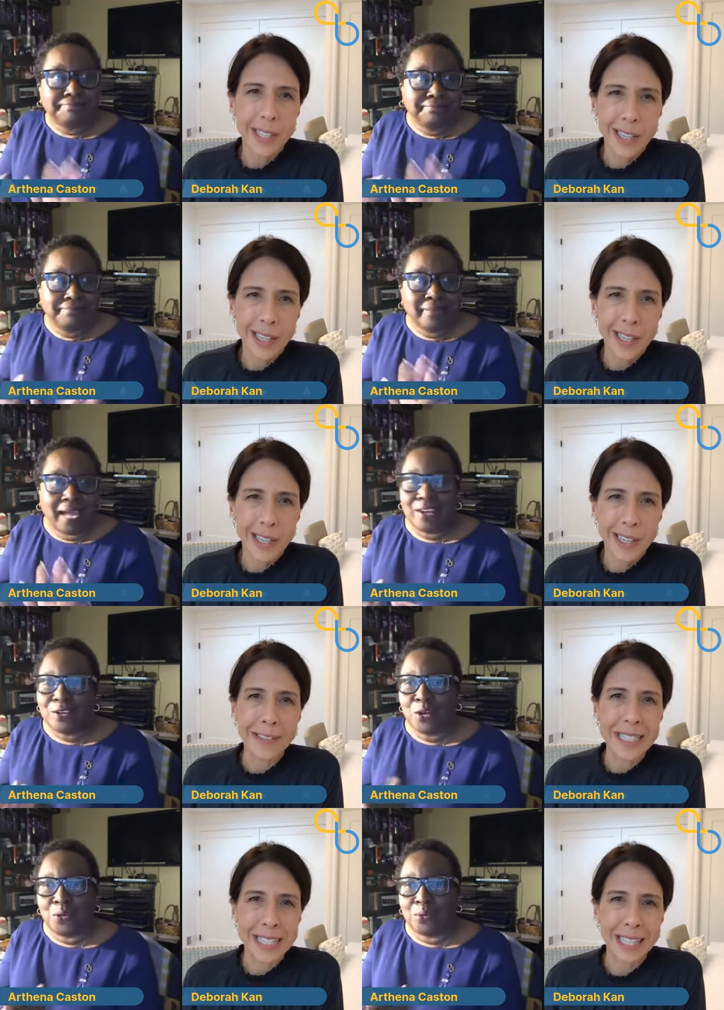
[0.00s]
Speaker 1: yeah
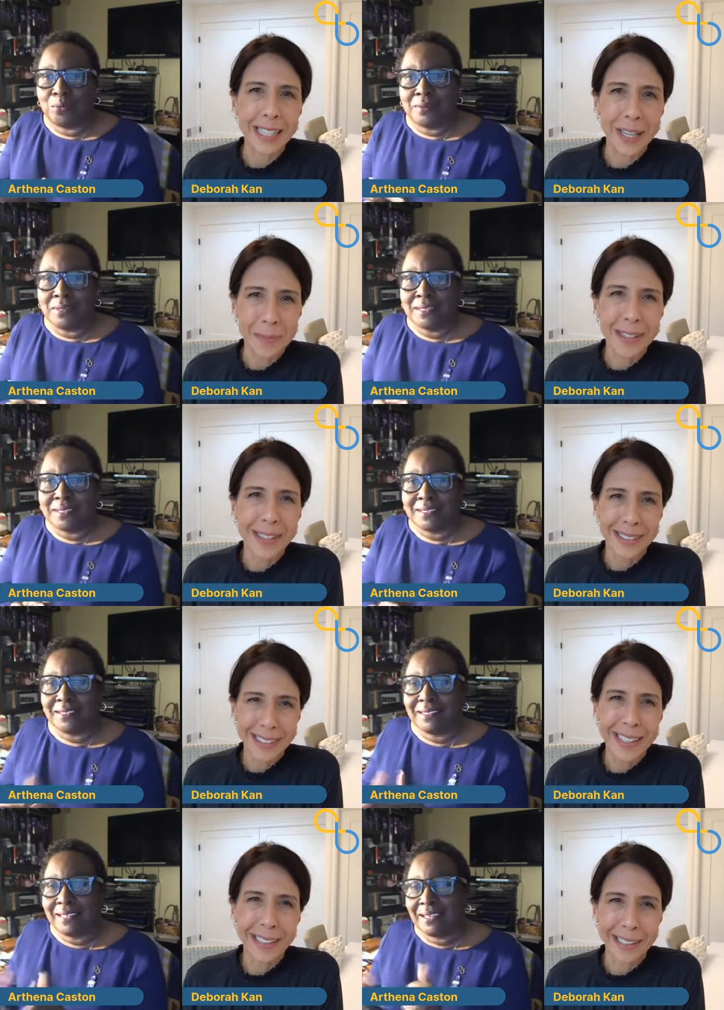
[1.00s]
balancing
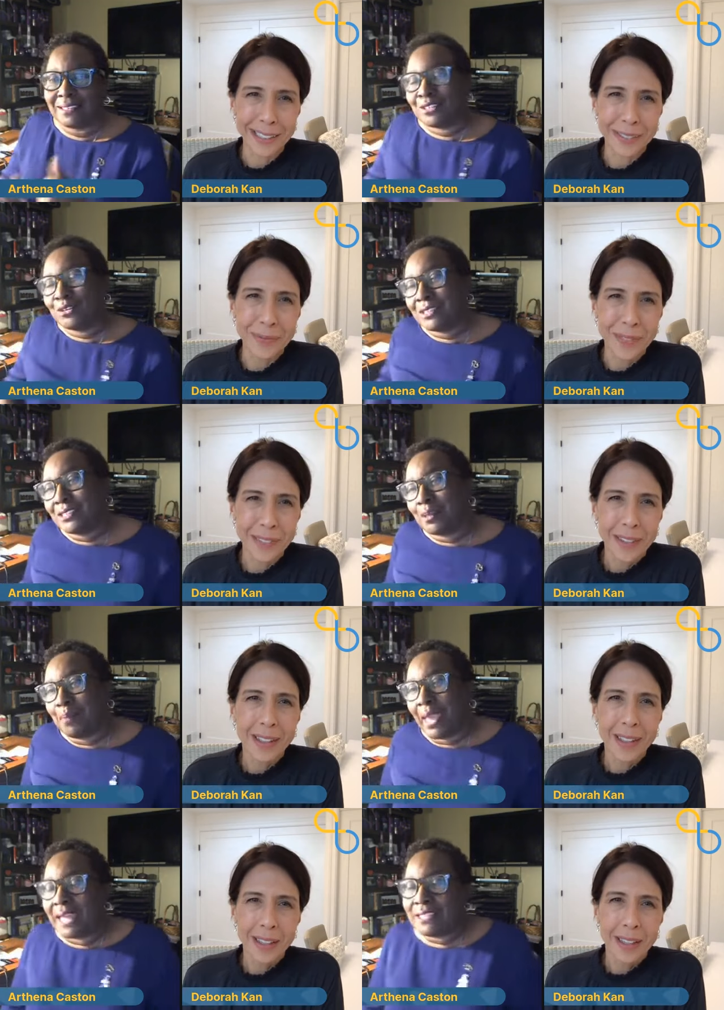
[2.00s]
yeah,
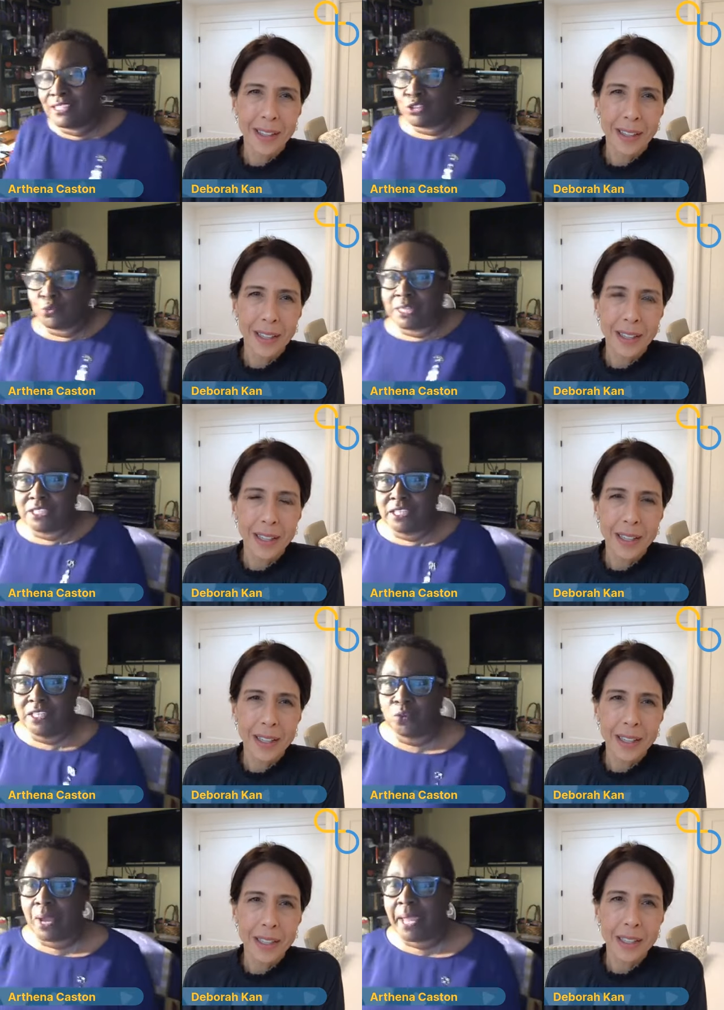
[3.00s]
yeah bad situation
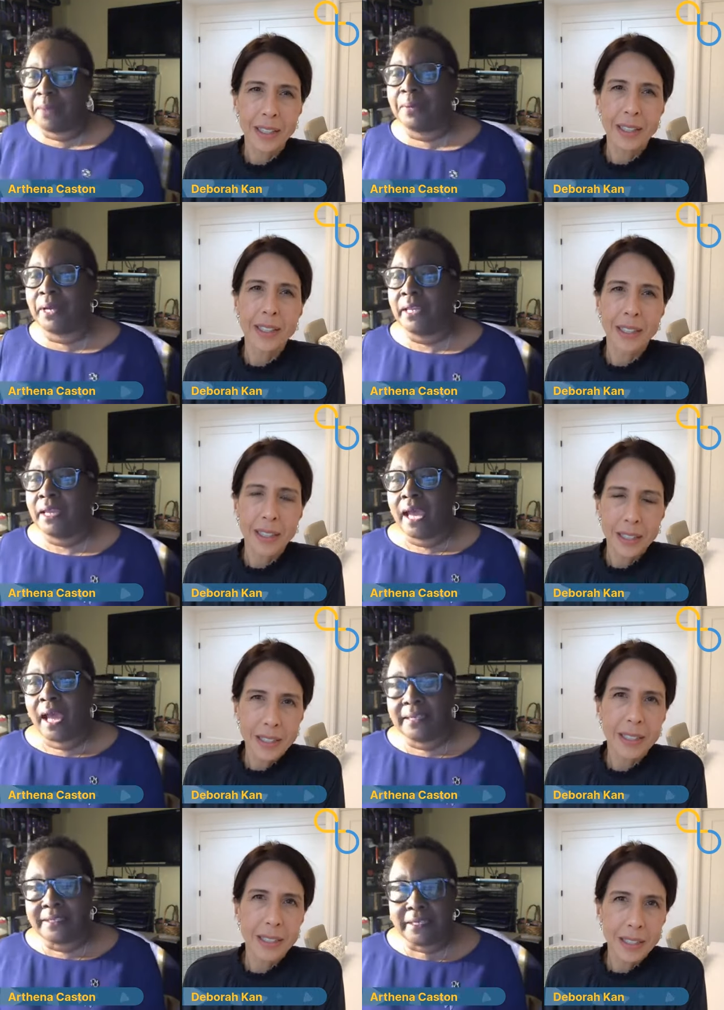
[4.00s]
either way. But
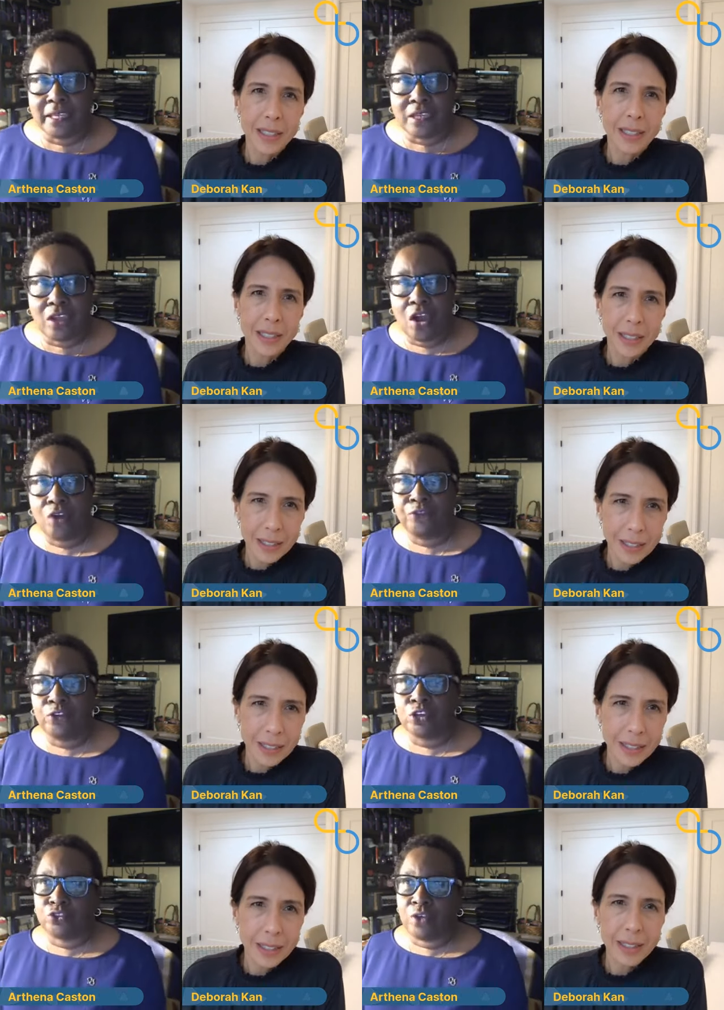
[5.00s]
I did get
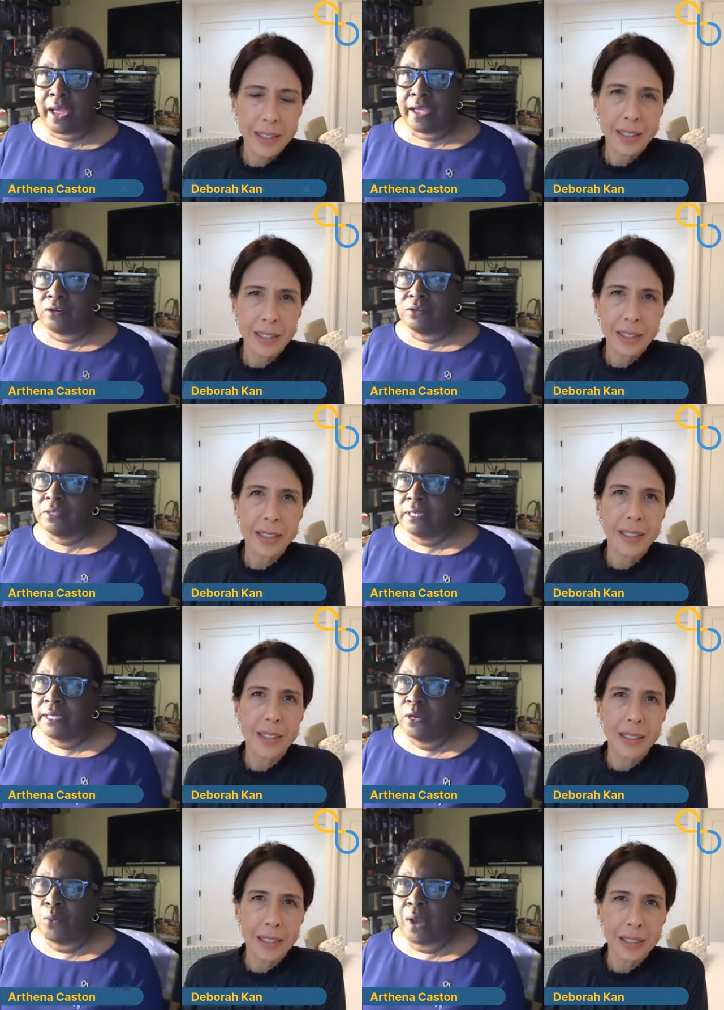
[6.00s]
called for a trial
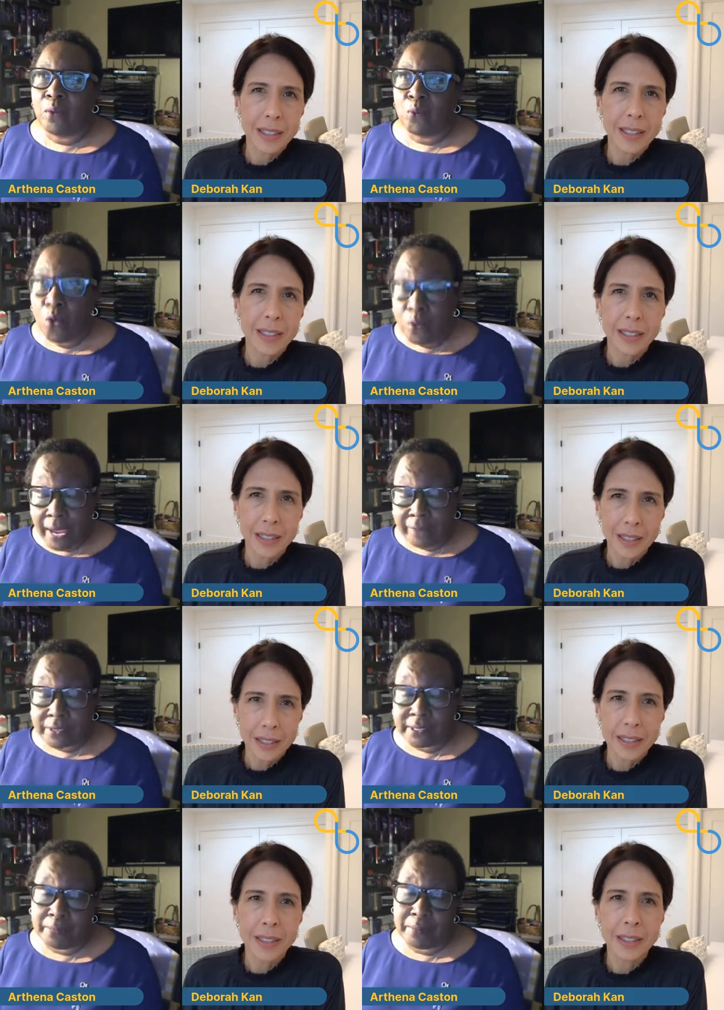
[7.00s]
where I won't
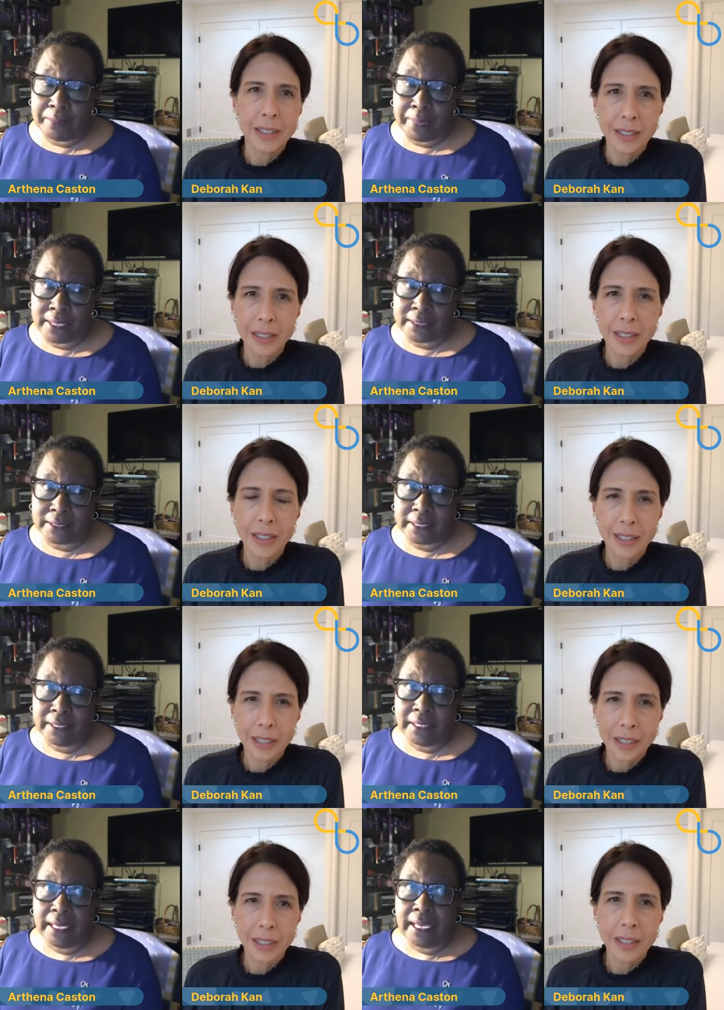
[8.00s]
have to take my
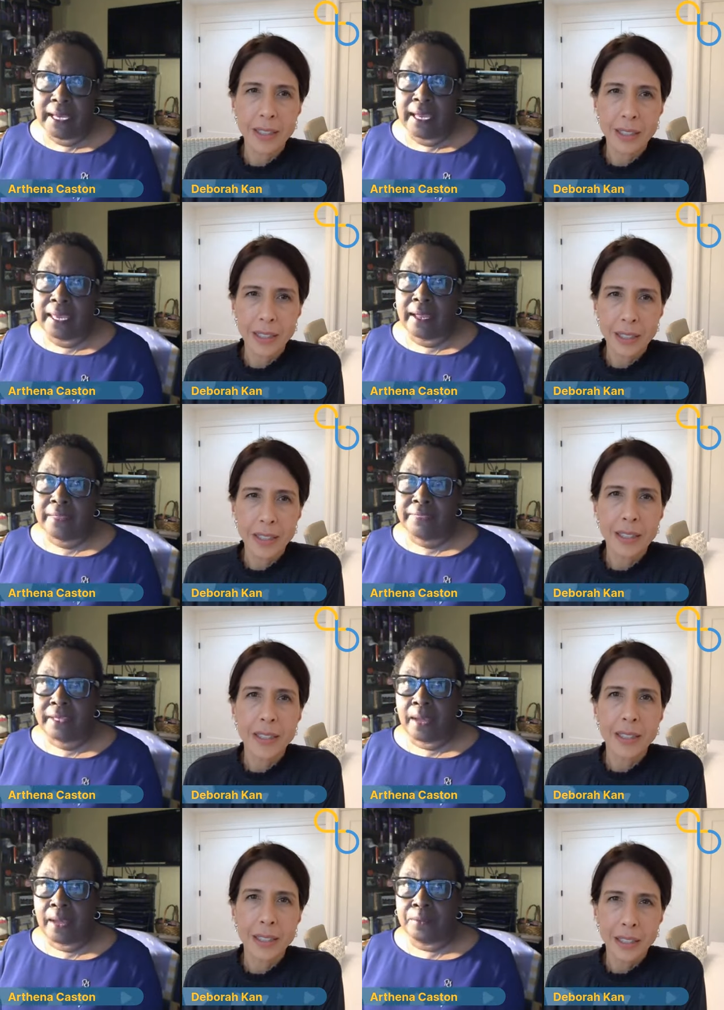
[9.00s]
medicine, and I
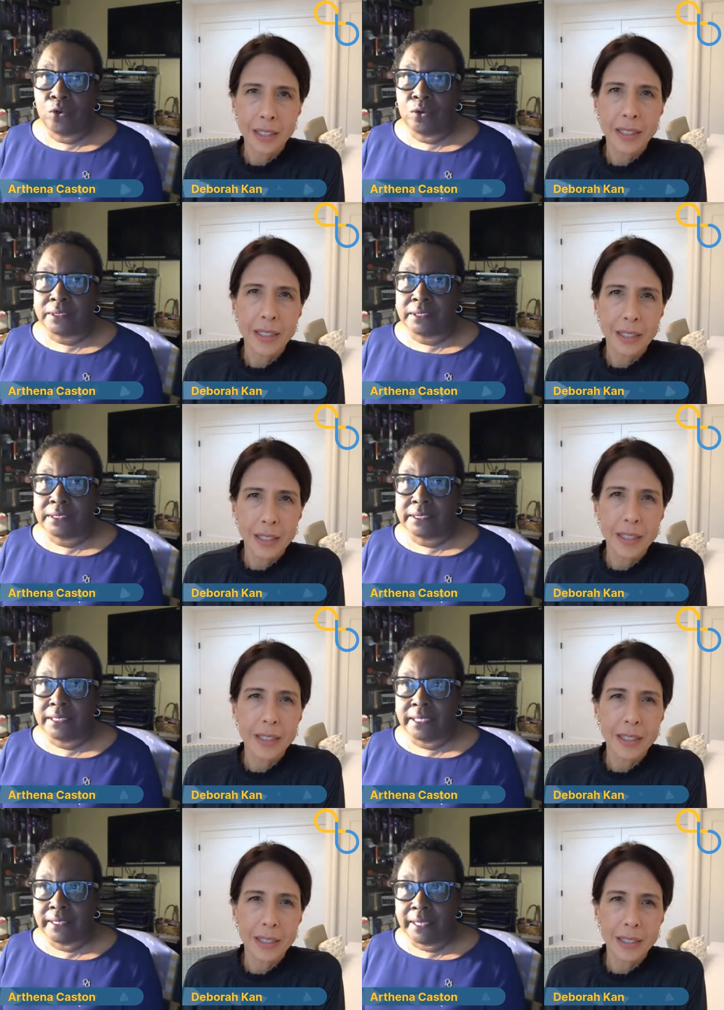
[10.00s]
think I'll be going to see